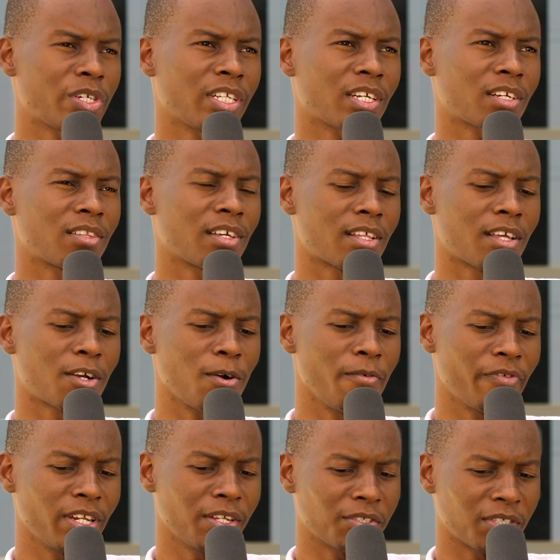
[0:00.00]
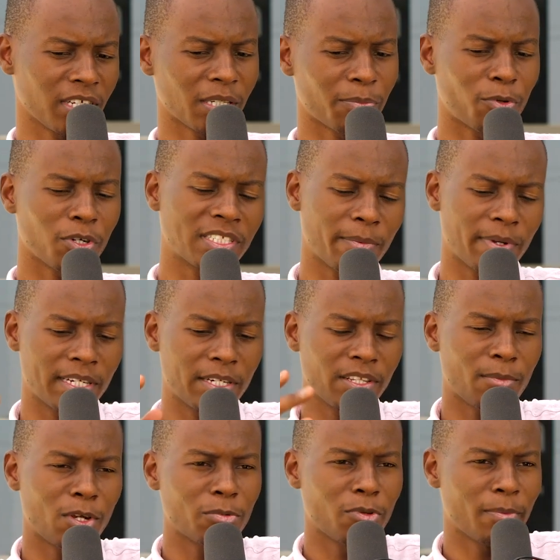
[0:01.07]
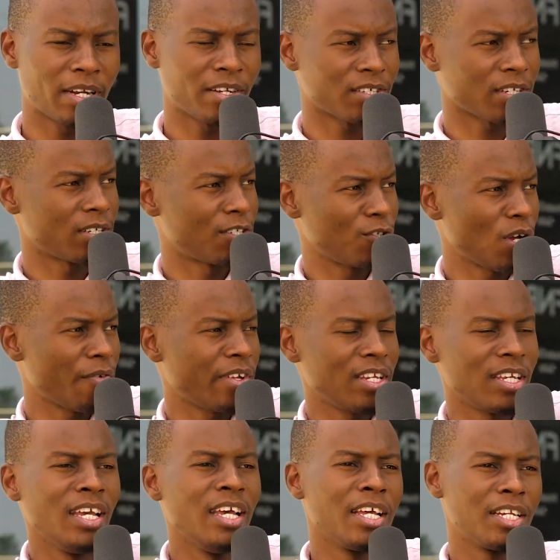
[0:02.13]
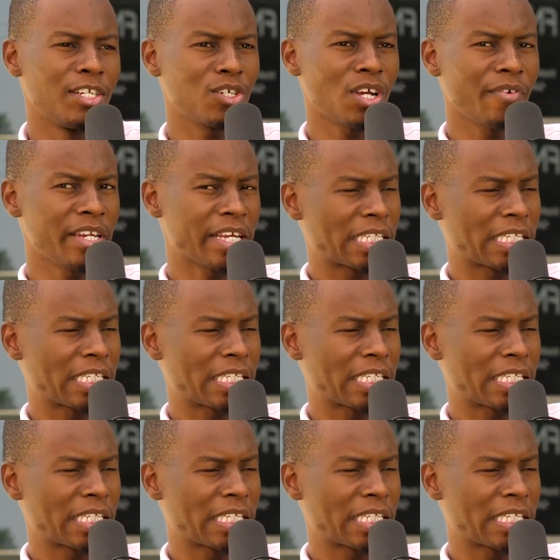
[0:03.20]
you get the confidence to just approach someone and tell them how to be a manager? Did you have any did you have any